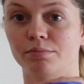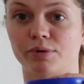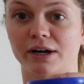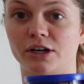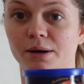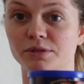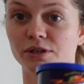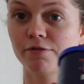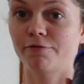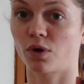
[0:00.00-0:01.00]
breadcrumbs
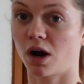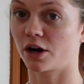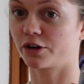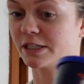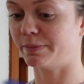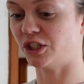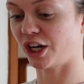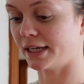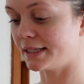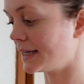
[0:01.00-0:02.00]
for our crispy chicken